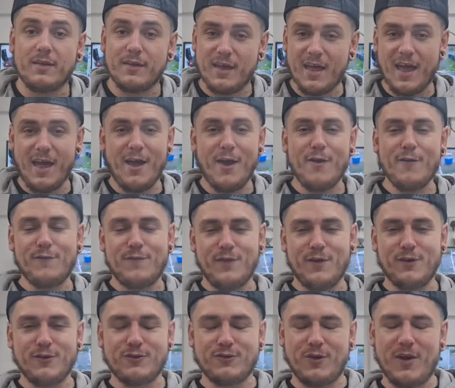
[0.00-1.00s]
Yeah,
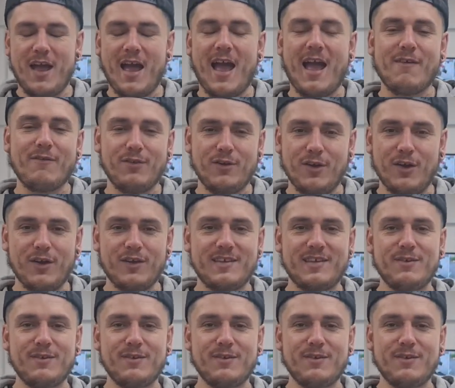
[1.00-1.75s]
hopefully you enjoy it. Have a look,